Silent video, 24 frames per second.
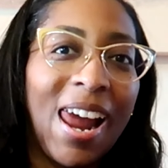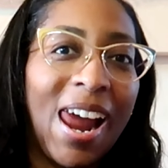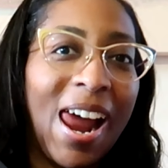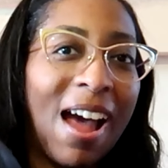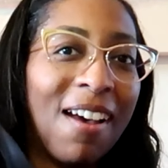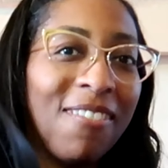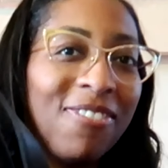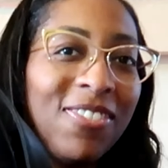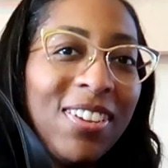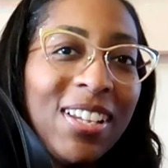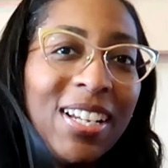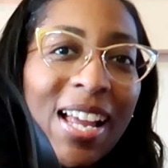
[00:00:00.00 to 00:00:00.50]

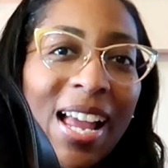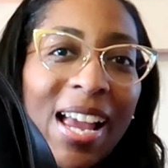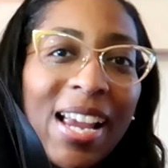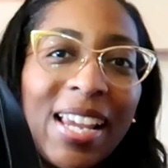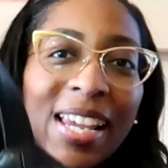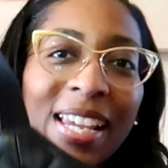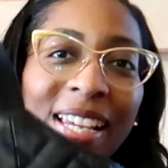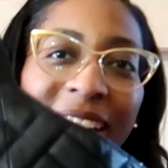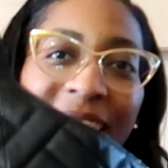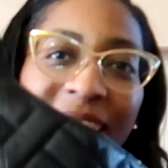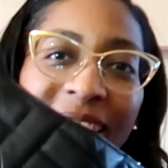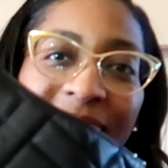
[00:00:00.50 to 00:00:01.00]
I feel
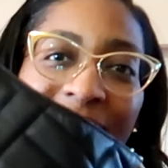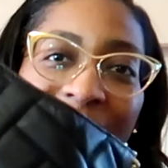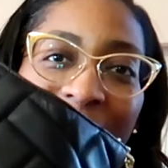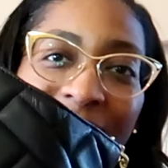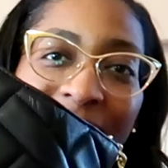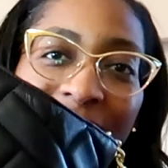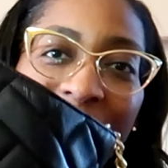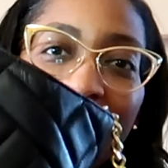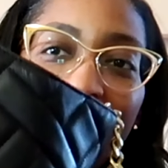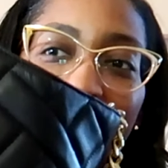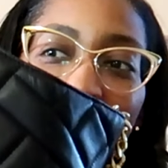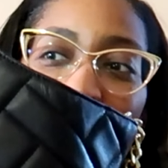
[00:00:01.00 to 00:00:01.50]
like it gets the
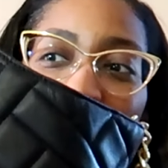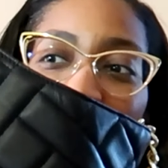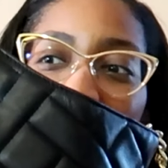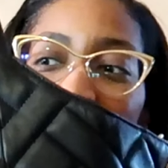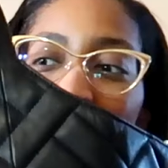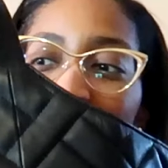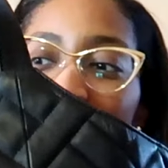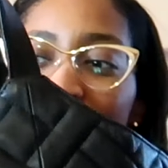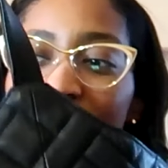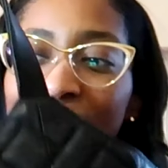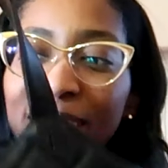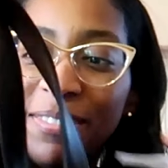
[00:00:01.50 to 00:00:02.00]
job
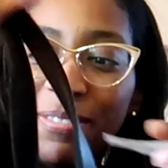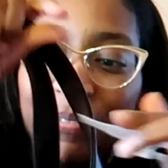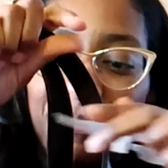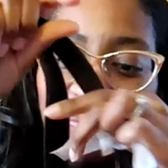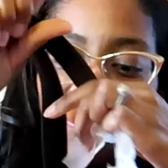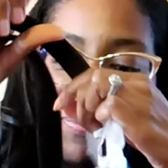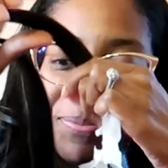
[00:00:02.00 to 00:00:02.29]
done.